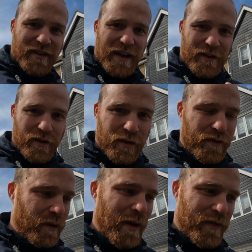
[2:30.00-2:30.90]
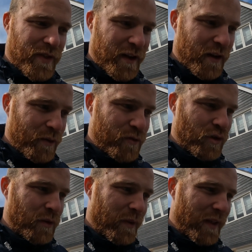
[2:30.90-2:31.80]
to take you through everything that was
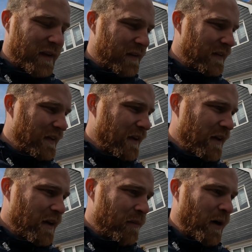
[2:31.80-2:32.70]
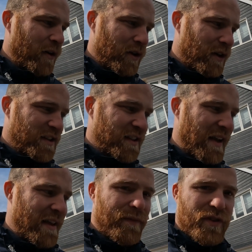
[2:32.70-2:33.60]
wrong with it, but I've got to
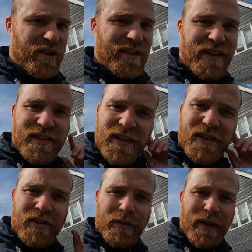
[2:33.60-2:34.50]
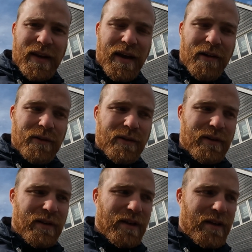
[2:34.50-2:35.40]
say, even just listening to it now,
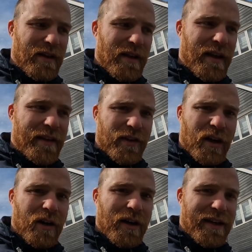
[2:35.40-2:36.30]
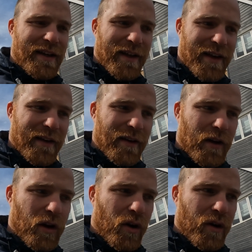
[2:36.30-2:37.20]
it's idling
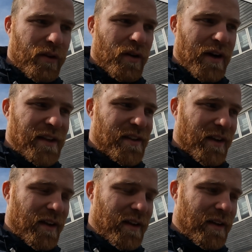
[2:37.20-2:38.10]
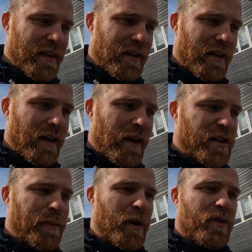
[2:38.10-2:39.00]
a lot nicer. I
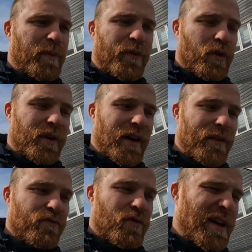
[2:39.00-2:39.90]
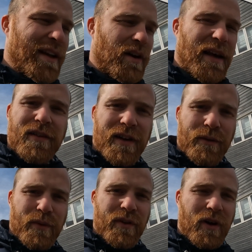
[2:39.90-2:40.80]
suppose before I didn't even realise that
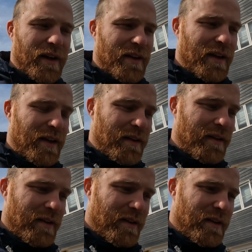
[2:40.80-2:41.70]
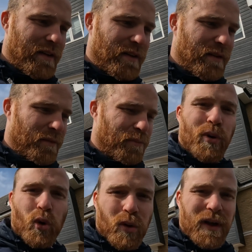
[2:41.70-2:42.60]
it was idling
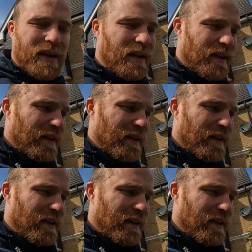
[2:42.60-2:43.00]
poorly,